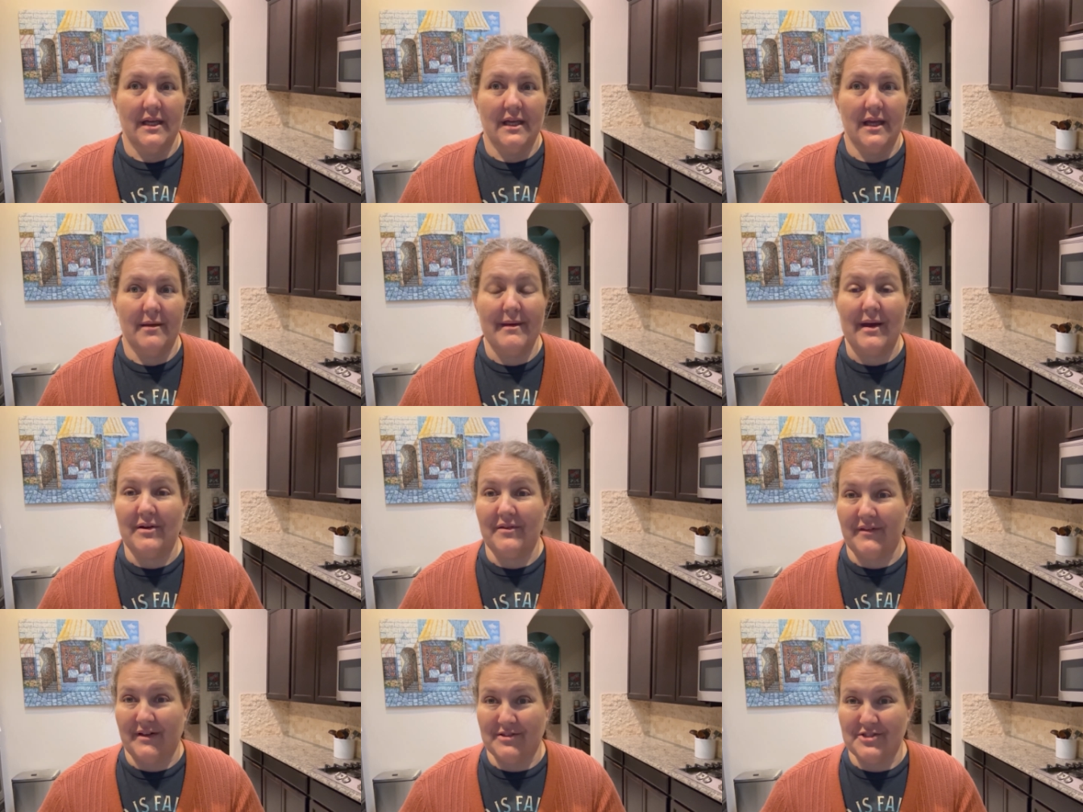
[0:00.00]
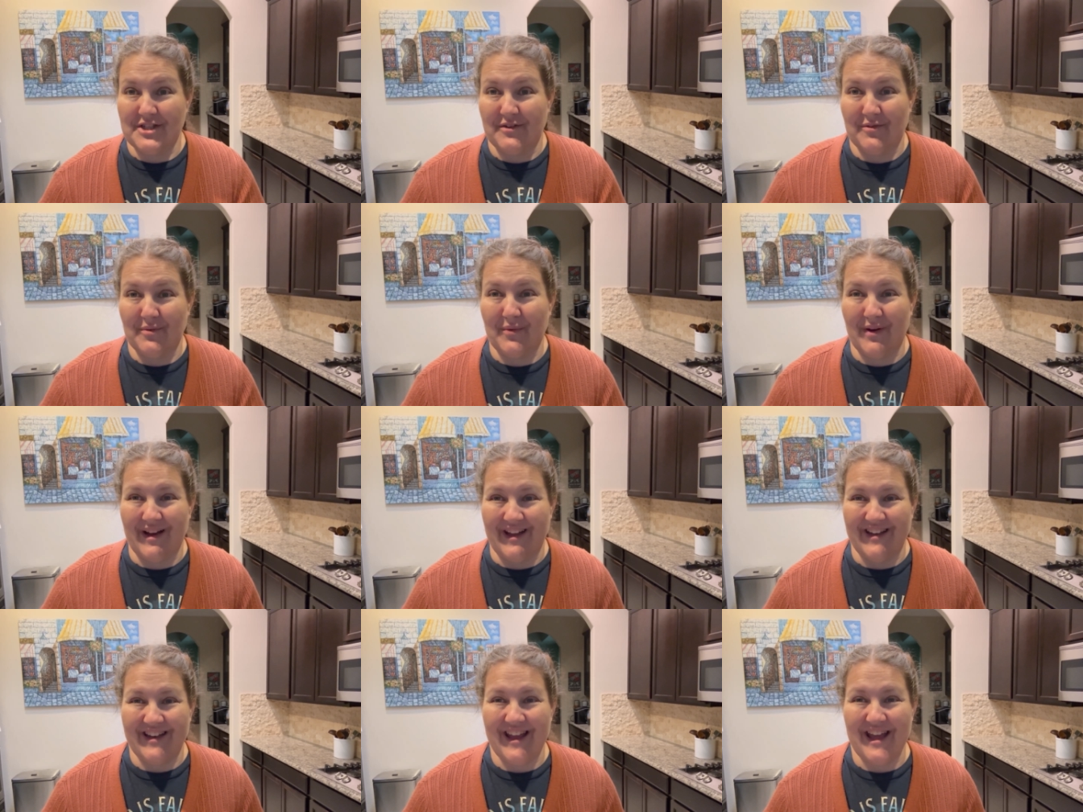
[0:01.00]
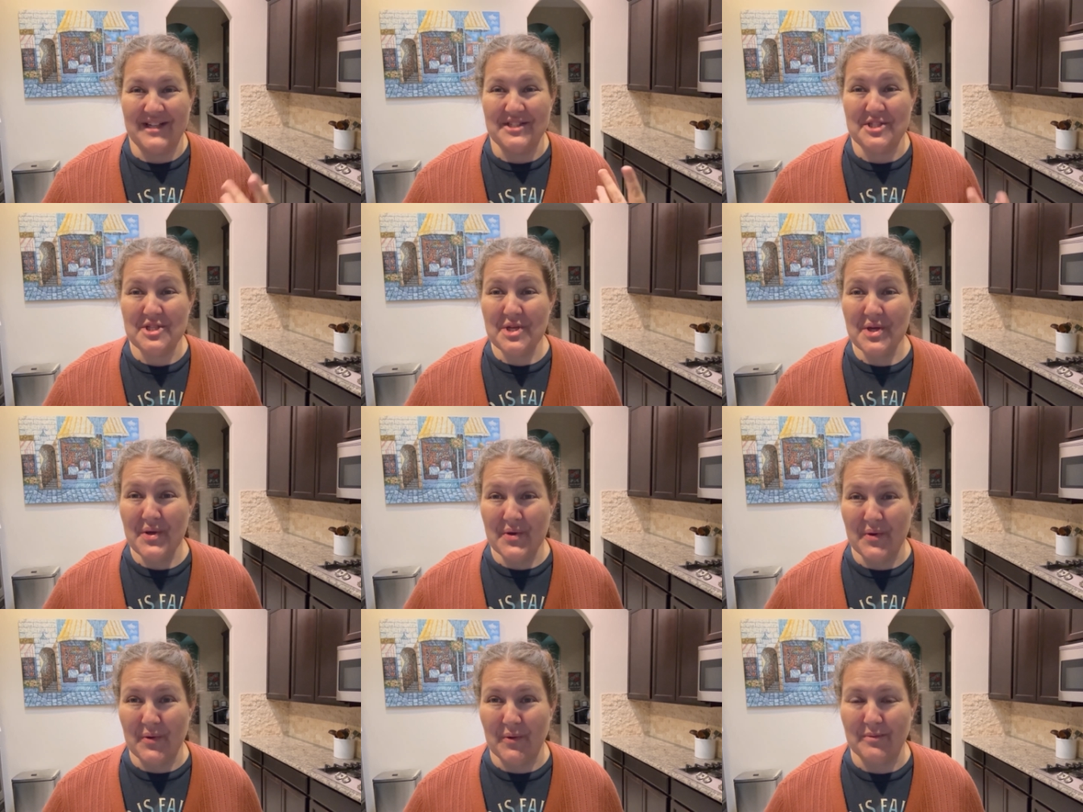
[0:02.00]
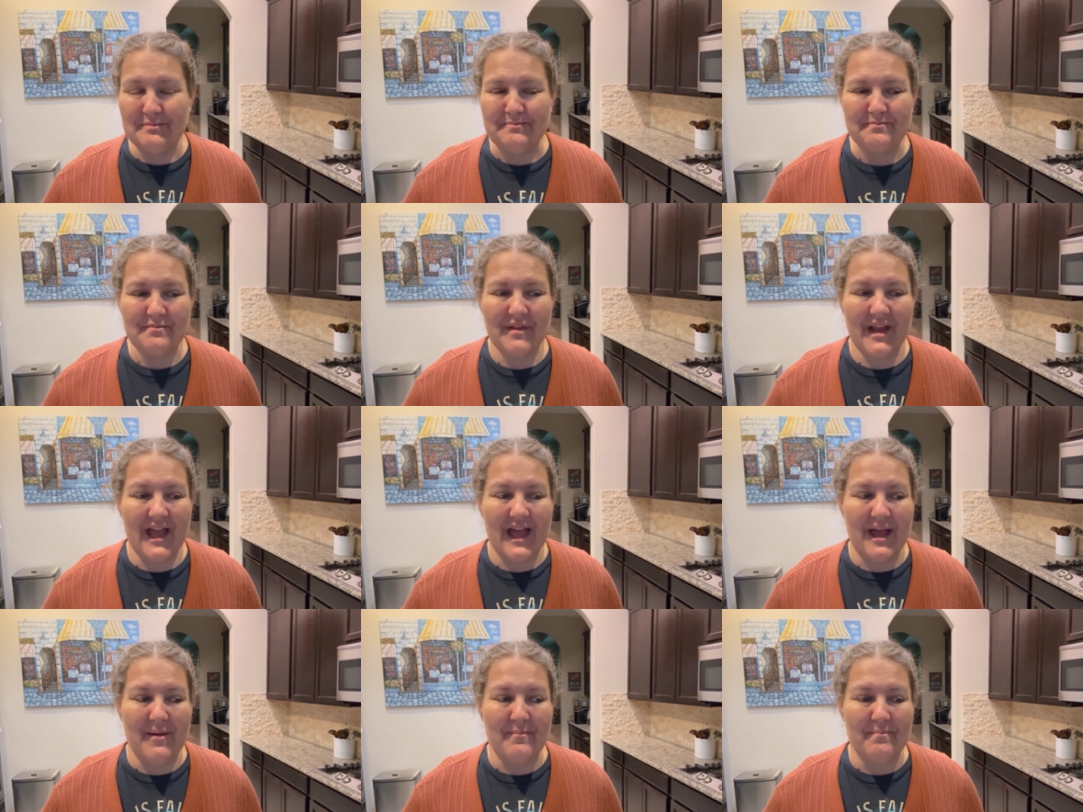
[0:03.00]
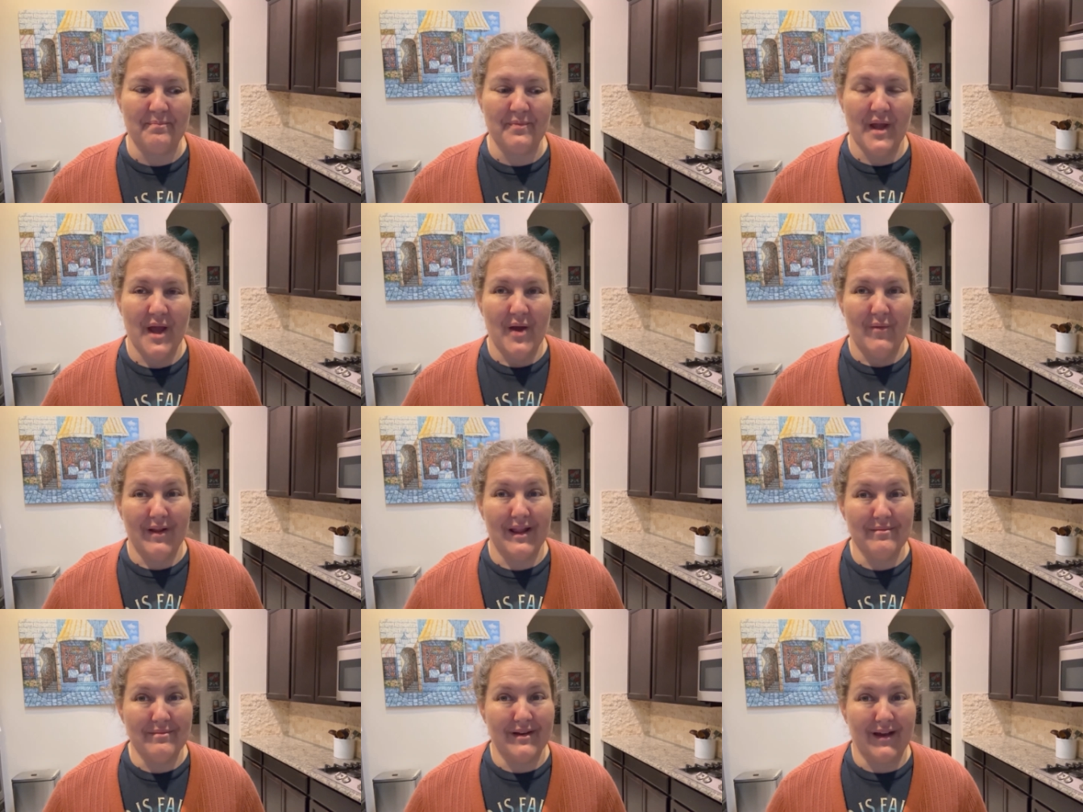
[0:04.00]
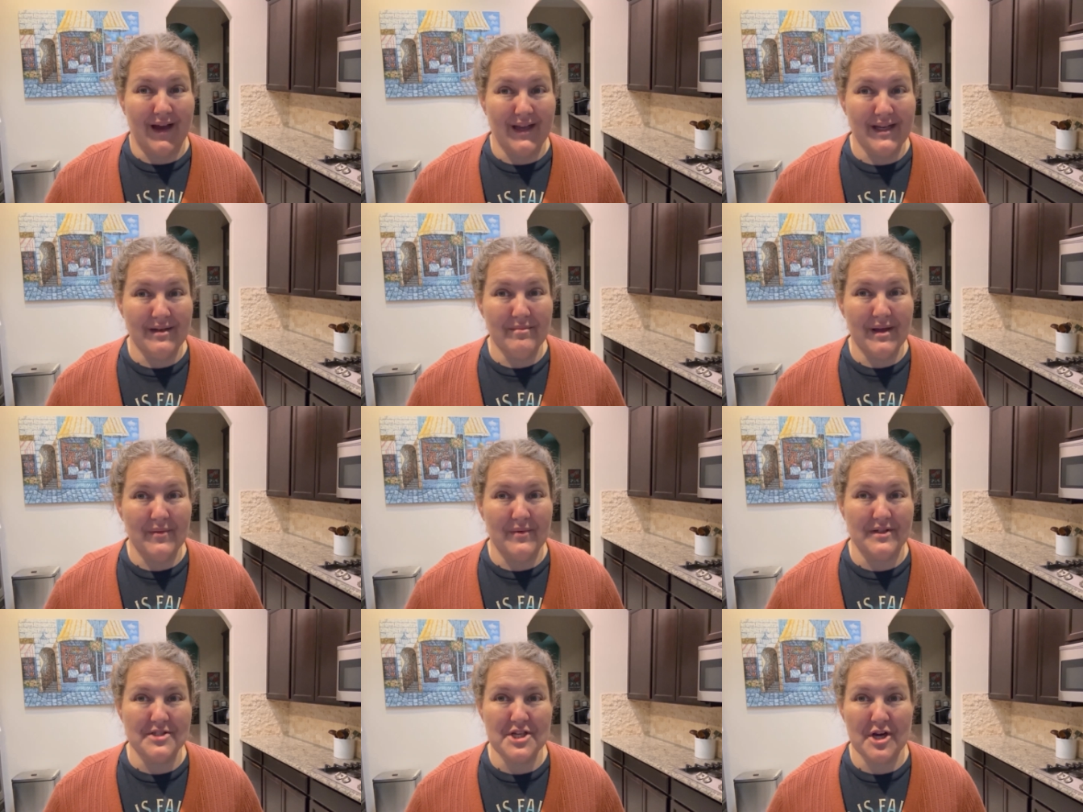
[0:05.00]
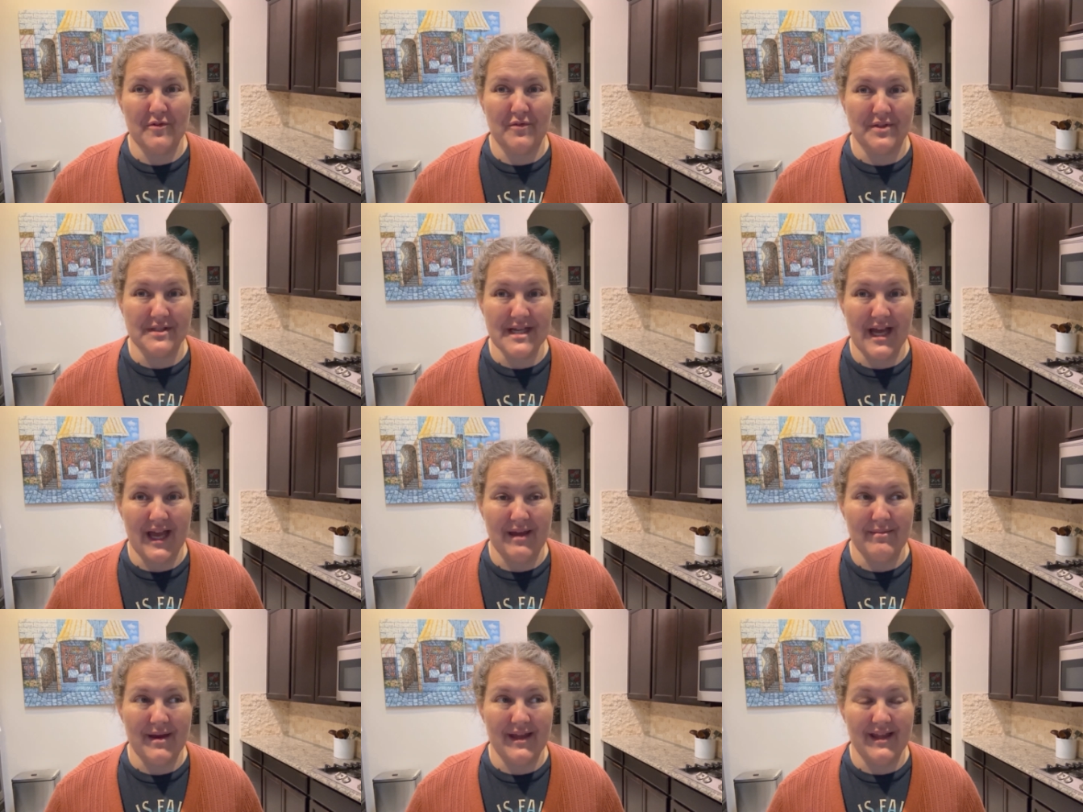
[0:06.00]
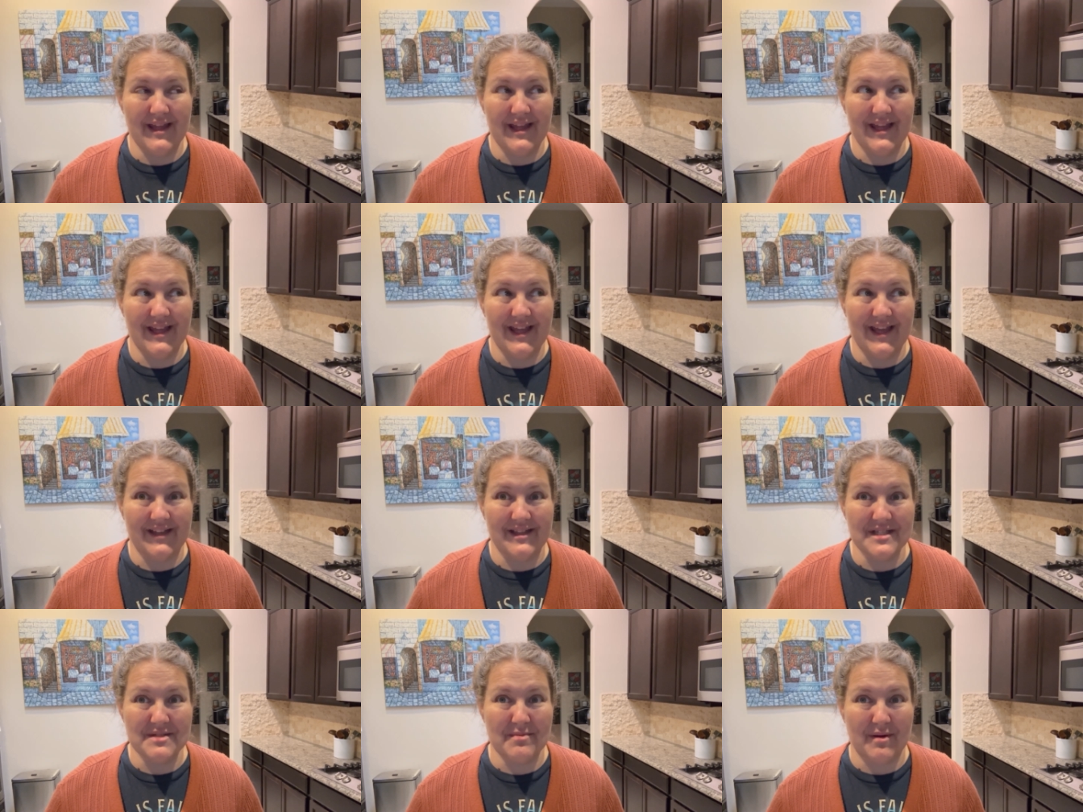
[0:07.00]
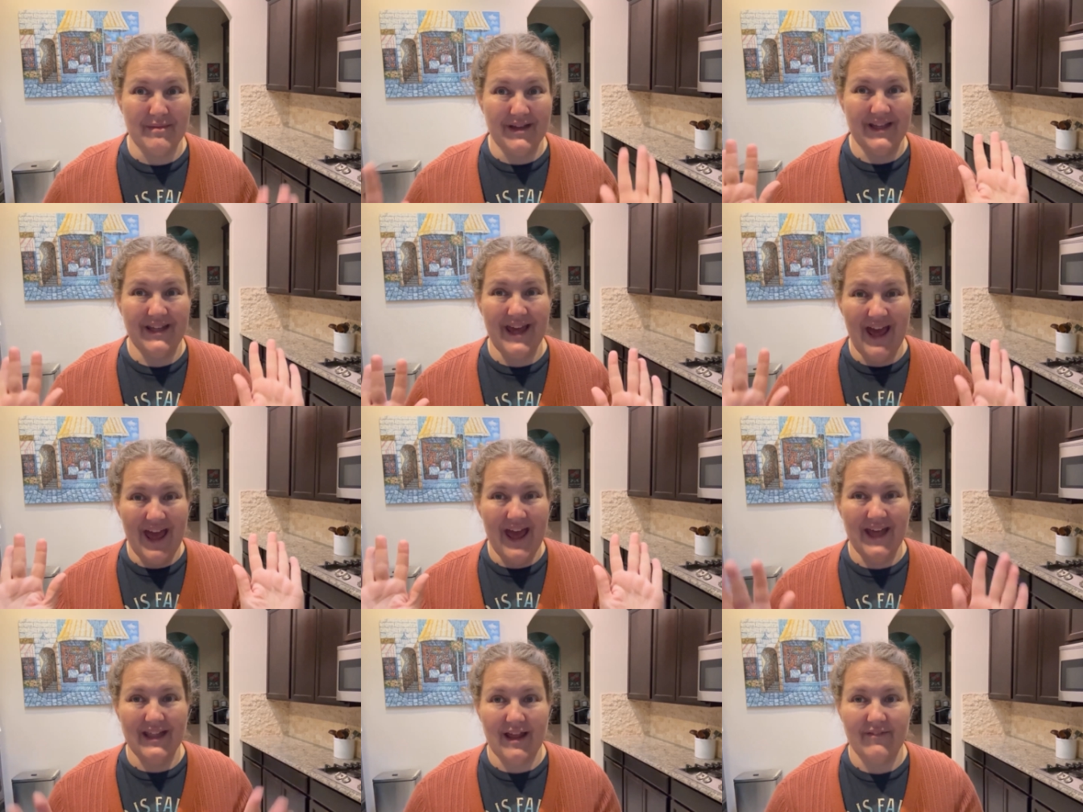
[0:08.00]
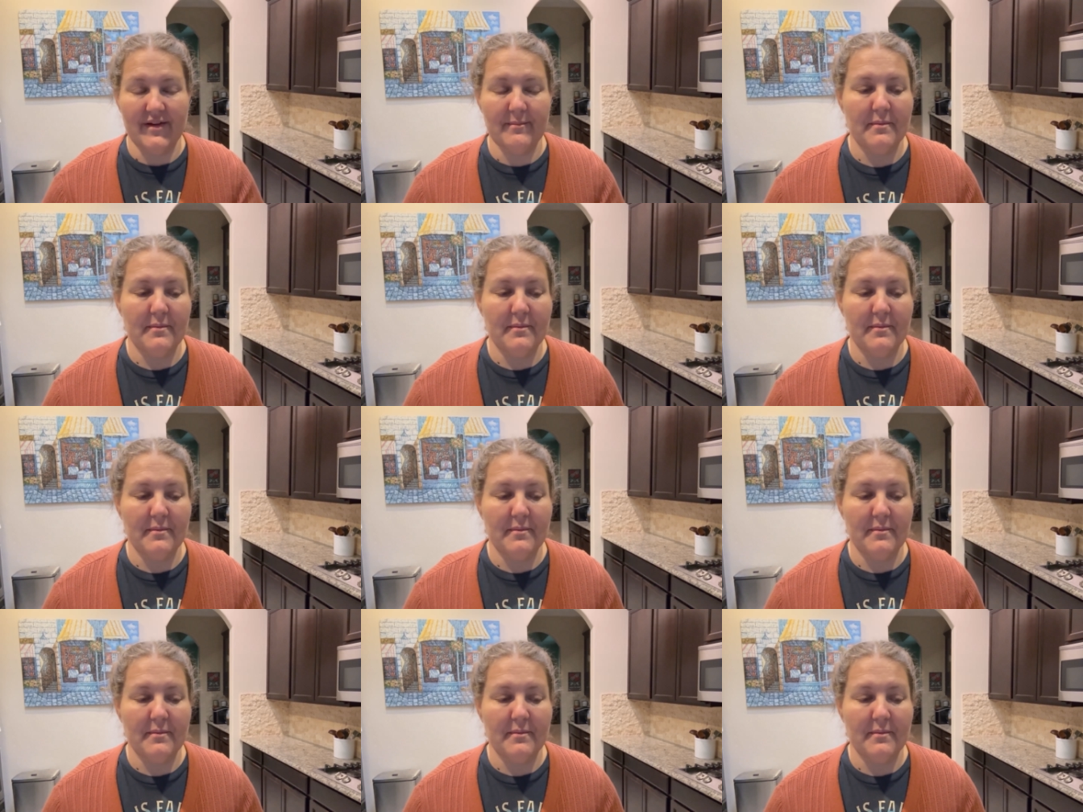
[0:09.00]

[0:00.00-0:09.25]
amount of energy, for one, and two, while I'm not in my wheelchair full-time at this moment, yay, love it,